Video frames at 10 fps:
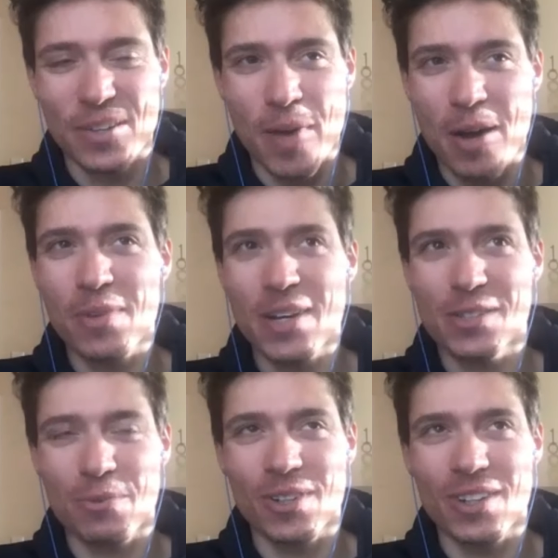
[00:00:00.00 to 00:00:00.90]
Mountain
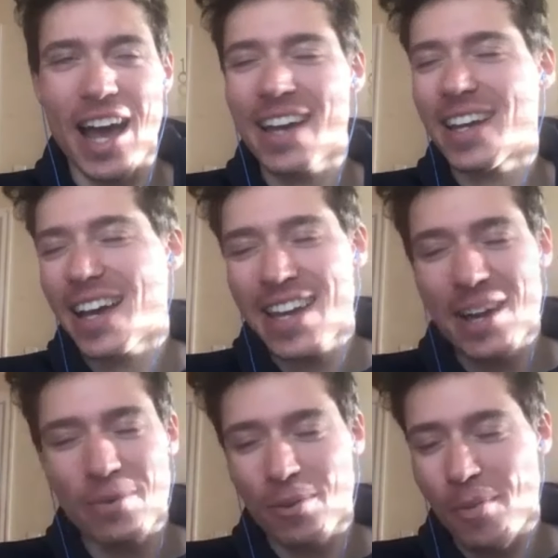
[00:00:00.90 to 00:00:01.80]
bikes world. I
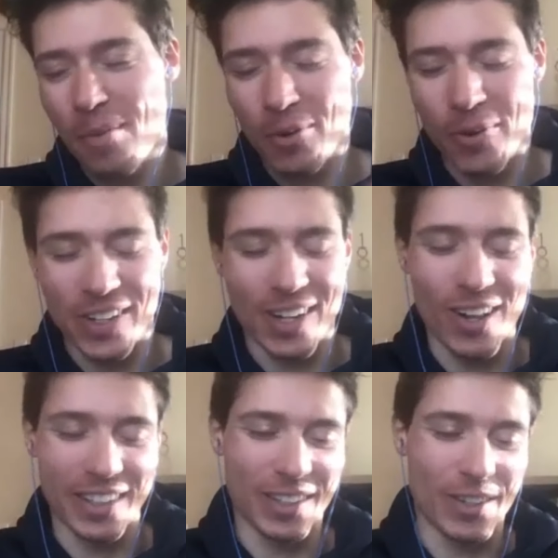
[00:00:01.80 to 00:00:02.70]
can't remember what they're
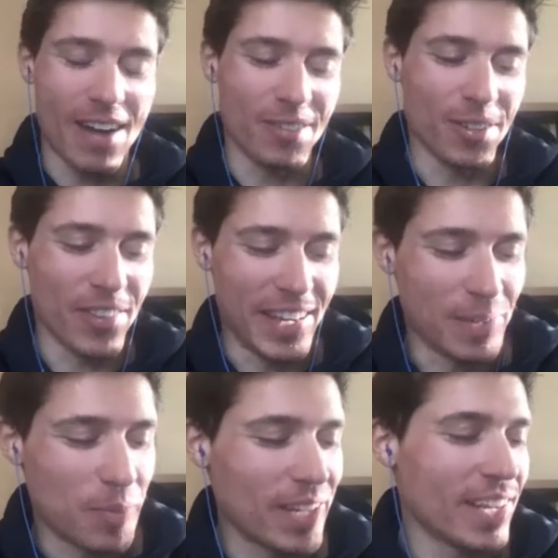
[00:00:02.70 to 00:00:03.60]
calling the gravel
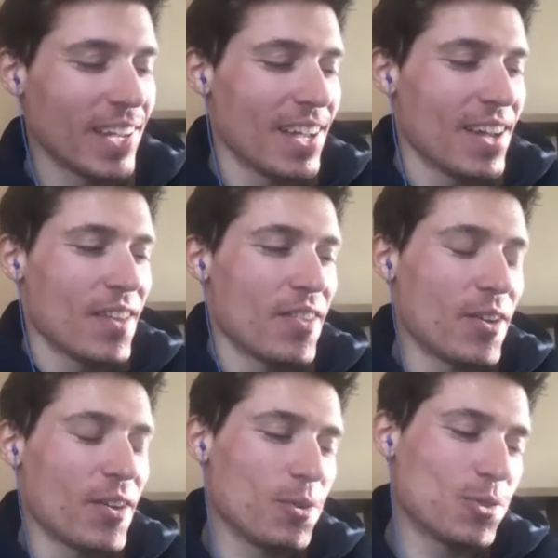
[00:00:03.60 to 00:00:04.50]
thing, but
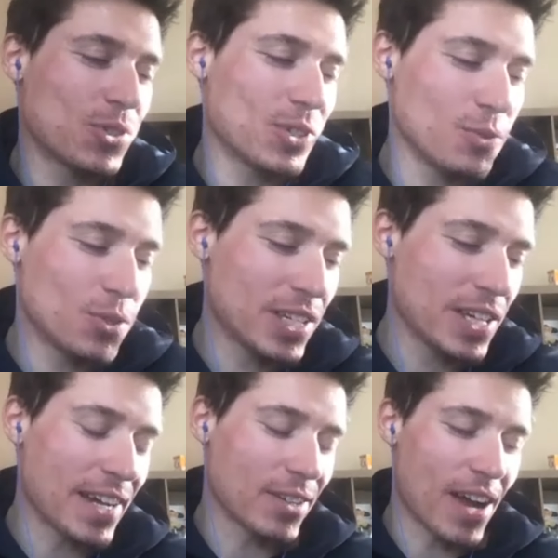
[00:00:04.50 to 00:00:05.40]
those
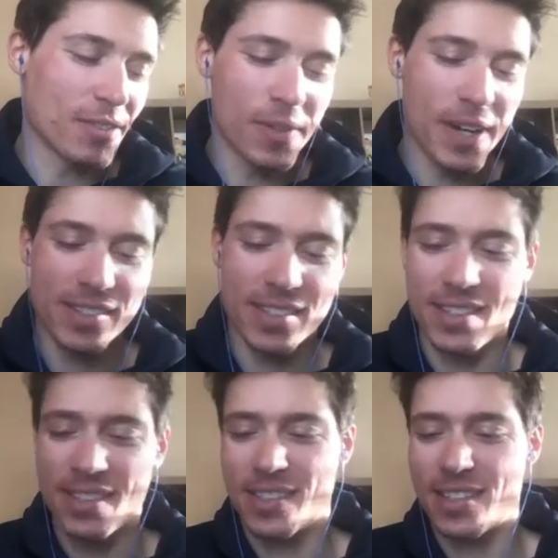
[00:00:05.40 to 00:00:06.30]
UCI gravel
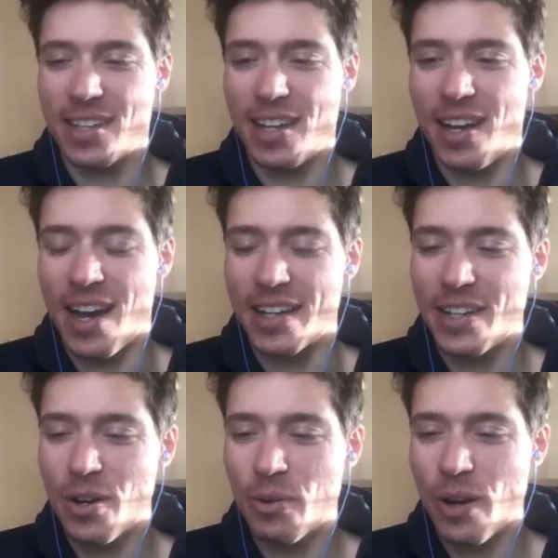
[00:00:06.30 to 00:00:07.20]
races I
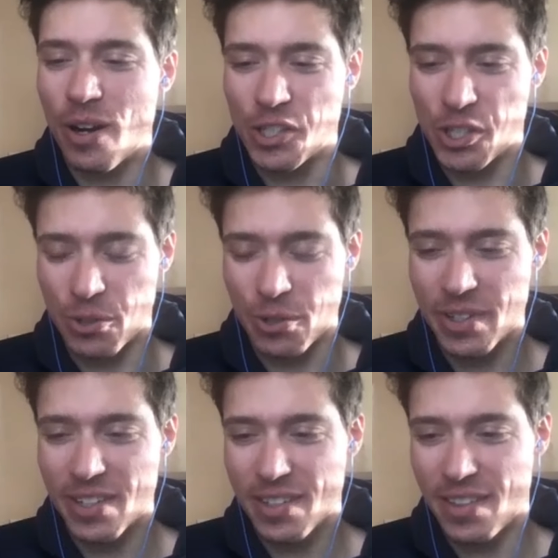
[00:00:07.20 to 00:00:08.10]
know are
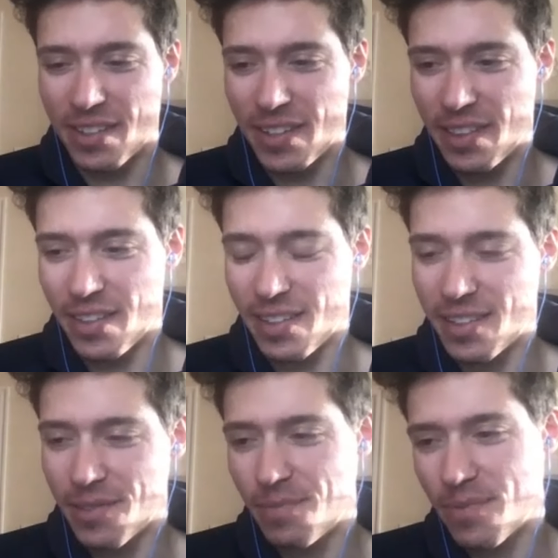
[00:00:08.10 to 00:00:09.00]
shorter. They're in
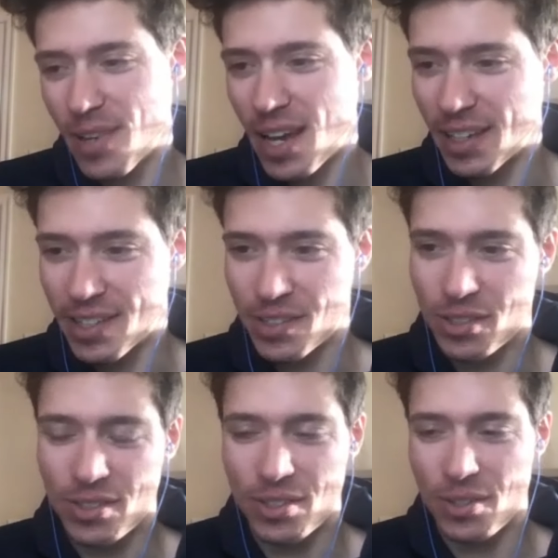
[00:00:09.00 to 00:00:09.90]
the, I guess,
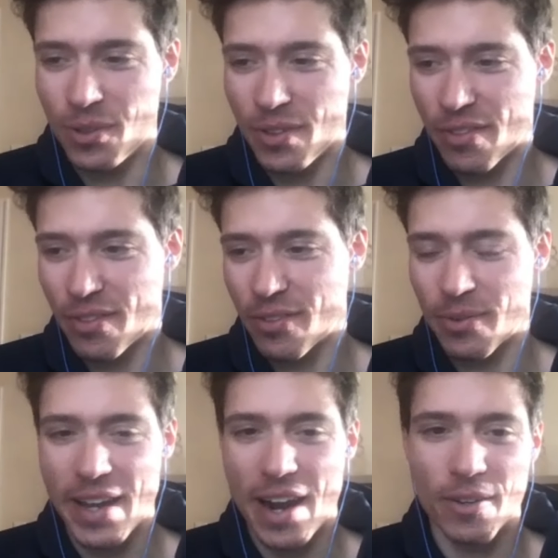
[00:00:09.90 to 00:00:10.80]
2 to
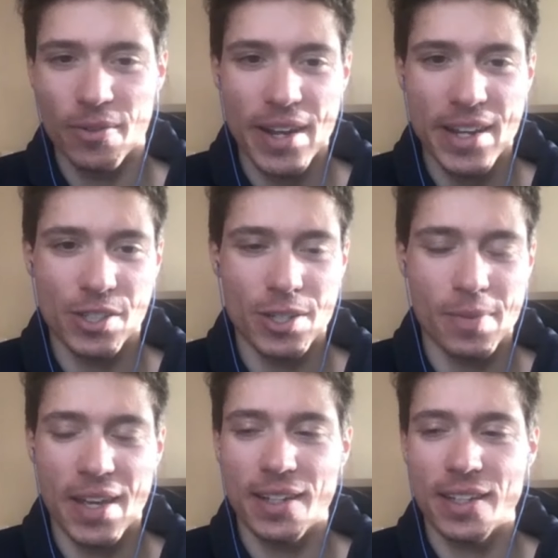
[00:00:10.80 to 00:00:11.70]
3 hour range,
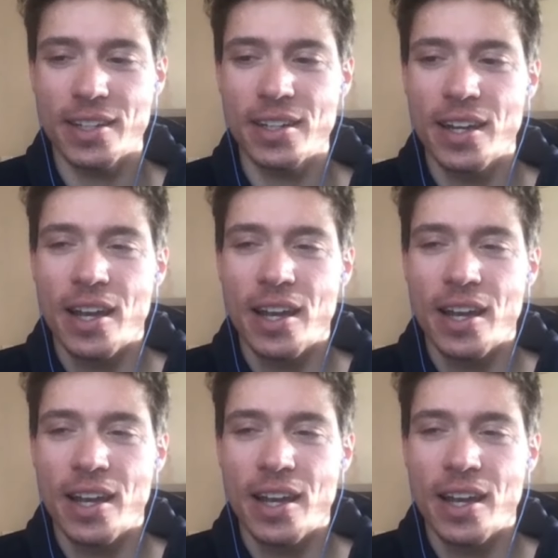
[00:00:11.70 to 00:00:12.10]
depending.